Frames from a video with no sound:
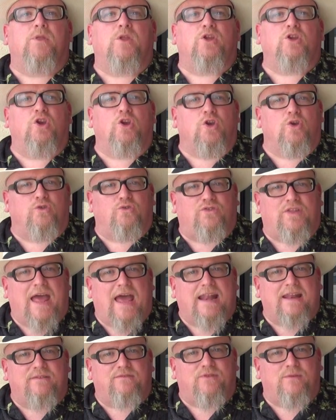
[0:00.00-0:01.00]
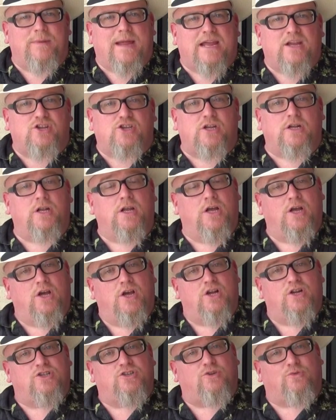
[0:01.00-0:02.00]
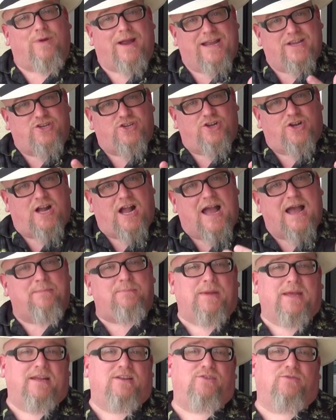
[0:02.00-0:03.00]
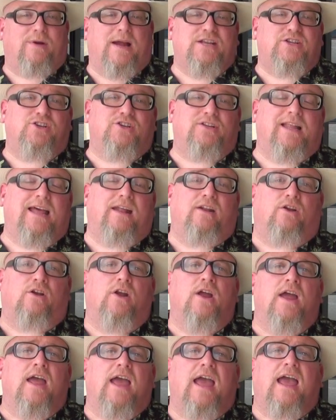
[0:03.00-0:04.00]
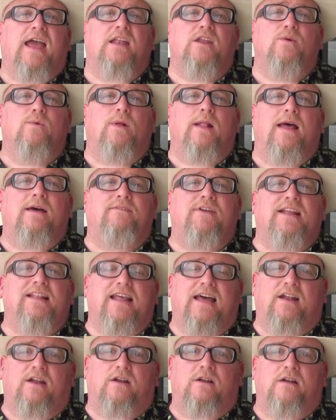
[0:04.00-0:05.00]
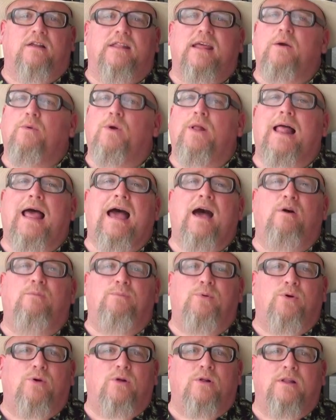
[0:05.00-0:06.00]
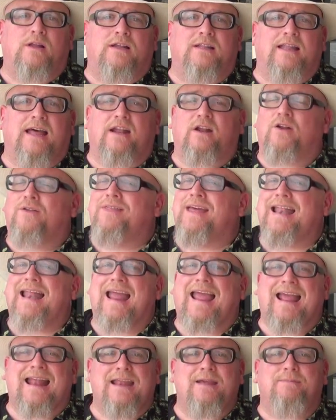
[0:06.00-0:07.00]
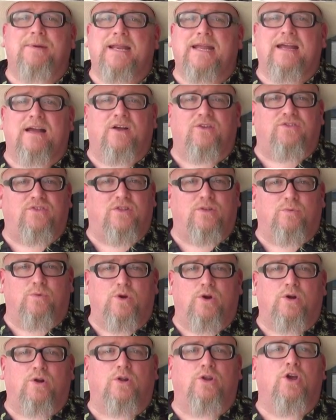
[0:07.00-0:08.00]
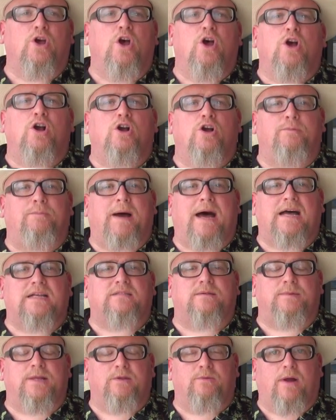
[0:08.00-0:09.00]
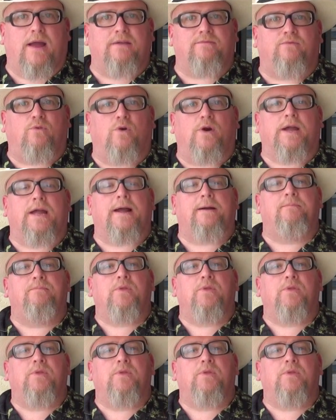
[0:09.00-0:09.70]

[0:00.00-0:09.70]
You use that information to write your copy, to write your letter, and you will have a letter that will outpull a letter that anybody else in the world could possibly write for you.